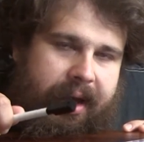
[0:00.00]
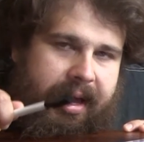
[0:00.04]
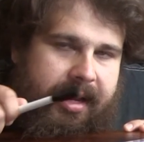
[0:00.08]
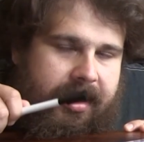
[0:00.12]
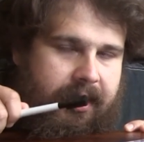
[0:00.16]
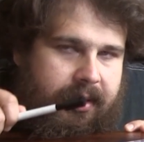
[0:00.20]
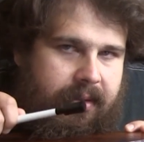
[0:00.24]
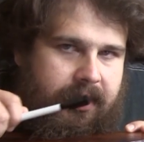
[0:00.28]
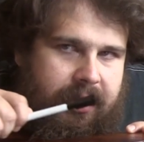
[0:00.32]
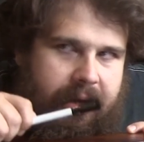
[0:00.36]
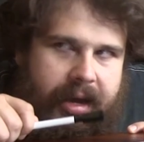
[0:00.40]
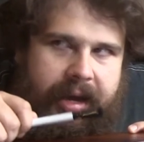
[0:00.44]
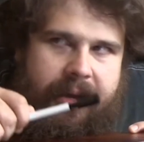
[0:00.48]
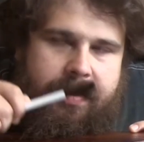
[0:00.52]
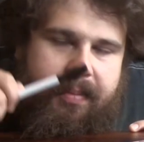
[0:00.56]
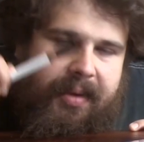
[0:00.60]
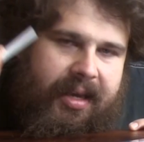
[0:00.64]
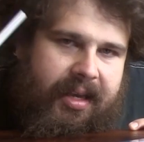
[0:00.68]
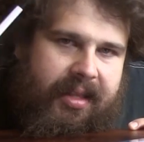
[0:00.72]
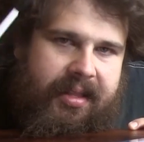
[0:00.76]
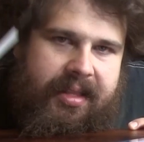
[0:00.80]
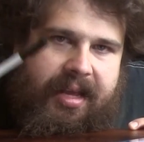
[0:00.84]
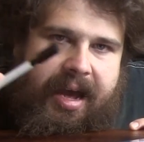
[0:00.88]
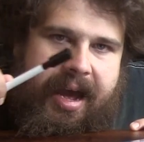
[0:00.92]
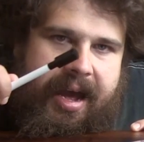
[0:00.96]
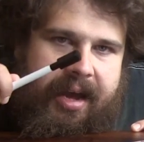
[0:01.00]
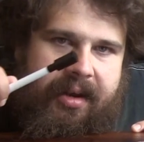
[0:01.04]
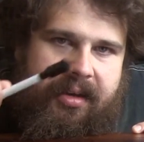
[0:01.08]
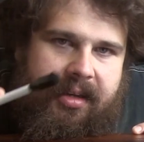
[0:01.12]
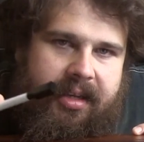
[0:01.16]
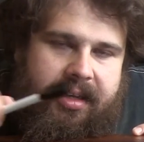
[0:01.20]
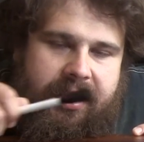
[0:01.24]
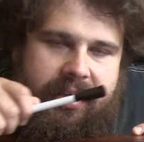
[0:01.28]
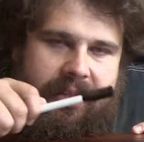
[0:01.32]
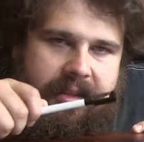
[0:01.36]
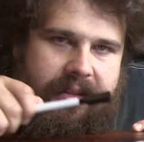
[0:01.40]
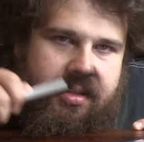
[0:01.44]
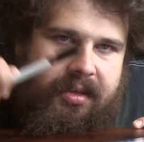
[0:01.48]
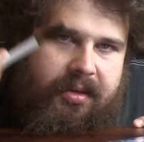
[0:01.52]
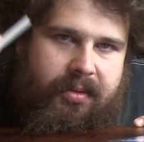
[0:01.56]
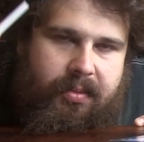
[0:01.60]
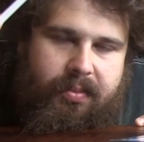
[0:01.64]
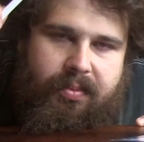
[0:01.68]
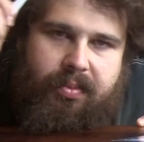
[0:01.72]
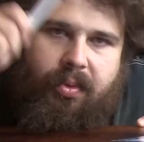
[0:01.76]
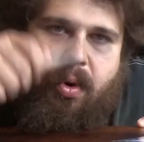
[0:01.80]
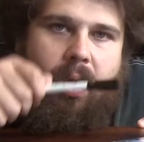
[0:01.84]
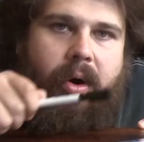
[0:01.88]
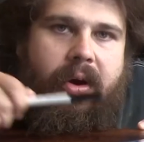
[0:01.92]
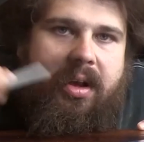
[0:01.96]
And I mean that in the
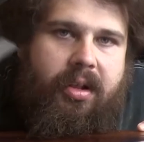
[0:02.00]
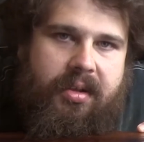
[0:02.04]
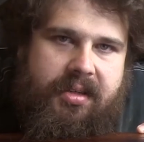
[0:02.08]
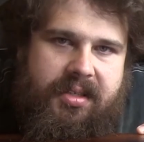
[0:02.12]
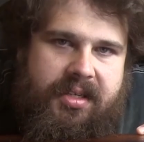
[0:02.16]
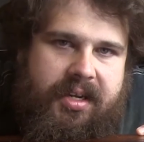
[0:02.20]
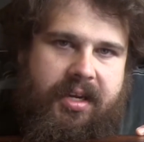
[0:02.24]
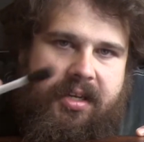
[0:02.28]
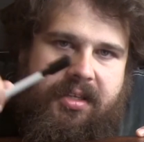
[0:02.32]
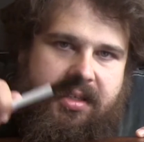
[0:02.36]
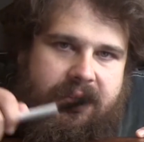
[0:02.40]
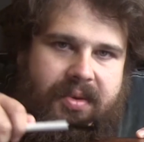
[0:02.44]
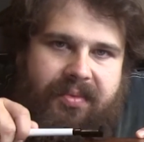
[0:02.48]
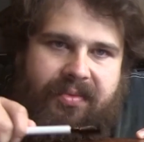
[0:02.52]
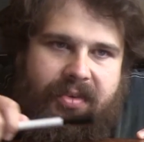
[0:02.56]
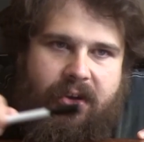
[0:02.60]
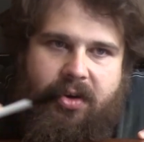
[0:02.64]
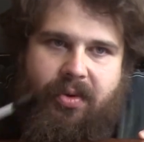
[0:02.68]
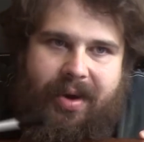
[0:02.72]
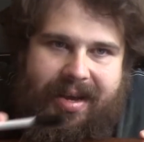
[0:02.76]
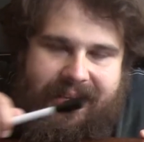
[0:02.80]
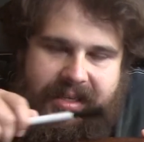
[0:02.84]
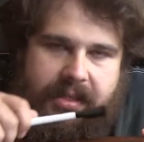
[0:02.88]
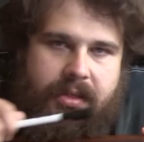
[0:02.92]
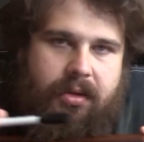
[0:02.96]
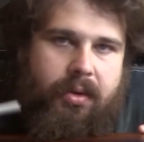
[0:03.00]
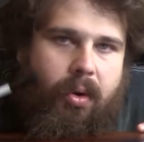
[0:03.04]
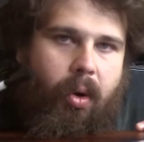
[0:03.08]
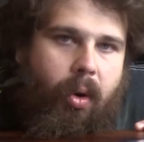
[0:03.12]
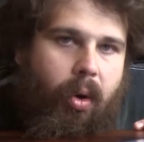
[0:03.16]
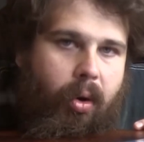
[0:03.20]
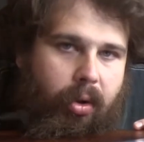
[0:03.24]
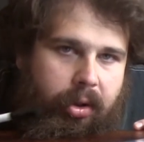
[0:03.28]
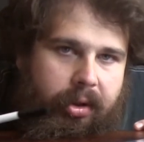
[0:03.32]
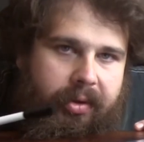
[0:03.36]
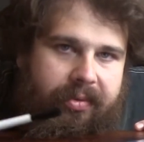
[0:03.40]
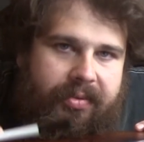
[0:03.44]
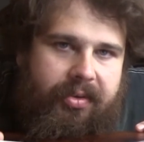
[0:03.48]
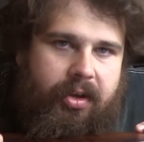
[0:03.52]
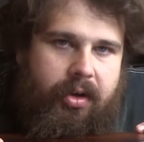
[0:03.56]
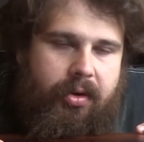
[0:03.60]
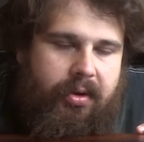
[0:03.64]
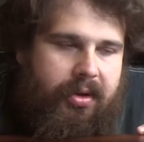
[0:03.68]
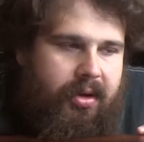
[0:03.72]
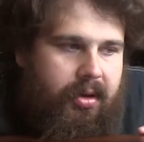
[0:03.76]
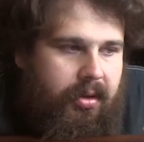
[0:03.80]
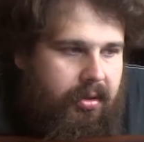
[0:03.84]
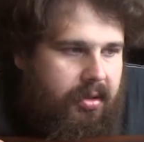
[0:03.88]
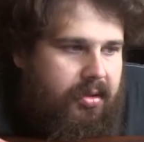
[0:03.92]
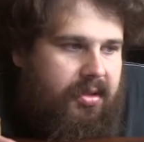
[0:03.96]
royal sense of you, as in all of you.
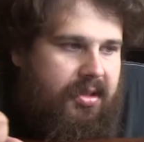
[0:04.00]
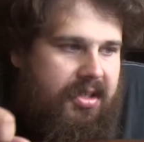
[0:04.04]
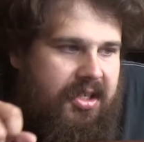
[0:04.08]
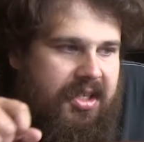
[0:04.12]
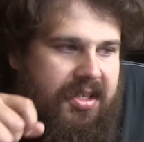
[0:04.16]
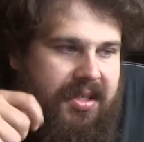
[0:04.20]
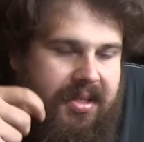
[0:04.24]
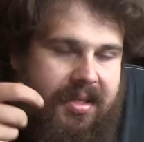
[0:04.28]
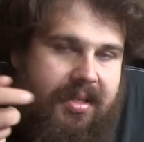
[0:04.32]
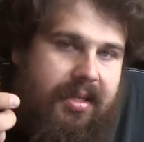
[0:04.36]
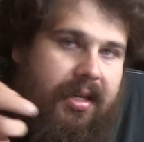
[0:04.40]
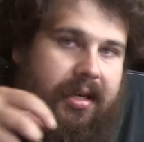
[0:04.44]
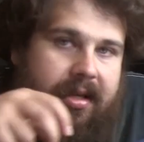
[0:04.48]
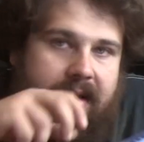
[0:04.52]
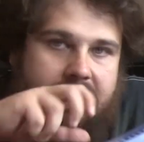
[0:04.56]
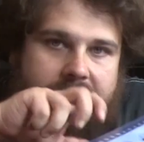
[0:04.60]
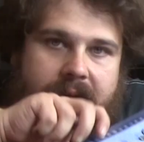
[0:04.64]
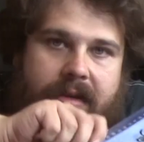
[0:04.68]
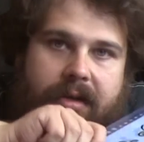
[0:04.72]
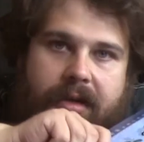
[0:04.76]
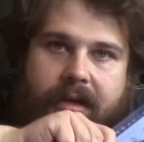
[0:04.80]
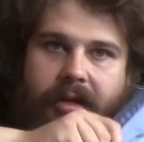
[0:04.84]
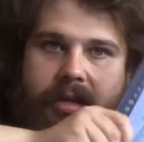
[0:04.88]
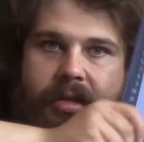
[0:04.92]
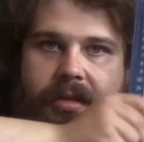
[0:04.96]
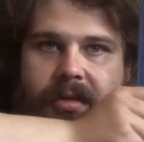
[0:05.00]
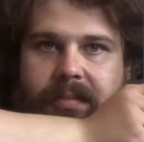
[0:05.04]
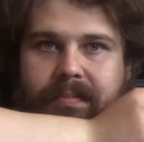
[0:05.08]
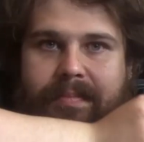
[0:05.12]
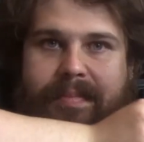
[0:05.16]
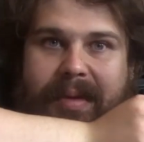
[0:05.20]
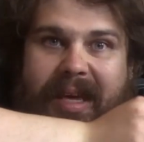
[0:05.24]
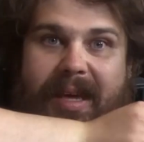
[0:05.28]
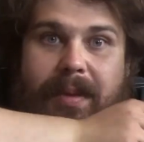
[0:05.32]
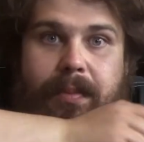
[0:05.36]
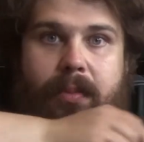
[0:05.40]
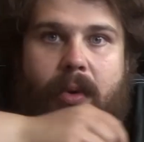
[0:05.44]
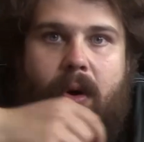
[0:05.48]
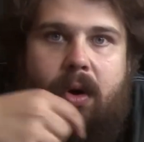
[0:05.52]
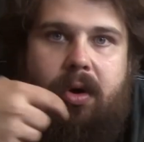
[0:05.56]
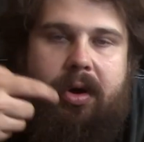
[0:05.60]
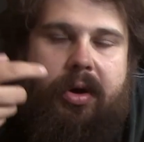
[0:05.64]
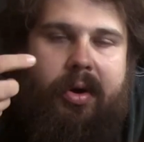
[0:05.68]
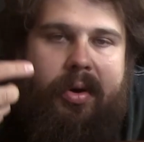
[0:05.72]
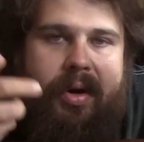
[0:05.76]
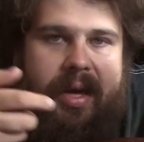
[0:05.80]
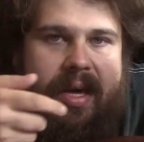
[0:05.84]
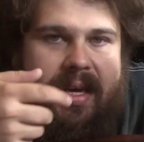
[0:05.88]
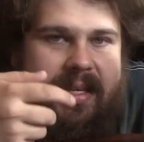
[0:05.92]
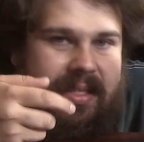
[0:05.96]
You just need to be more
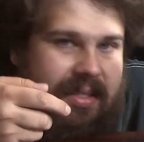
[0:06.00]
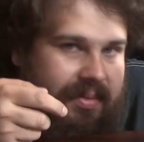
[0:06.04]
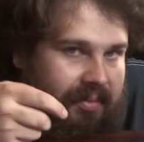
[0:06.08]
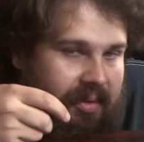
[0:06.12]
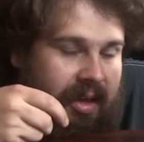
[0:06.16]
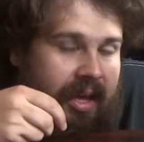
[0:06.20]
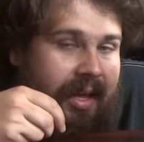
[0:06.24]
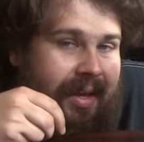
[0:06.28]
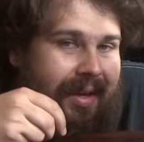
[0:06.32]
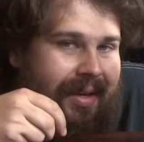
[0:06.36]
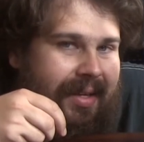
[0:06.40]
cohesive.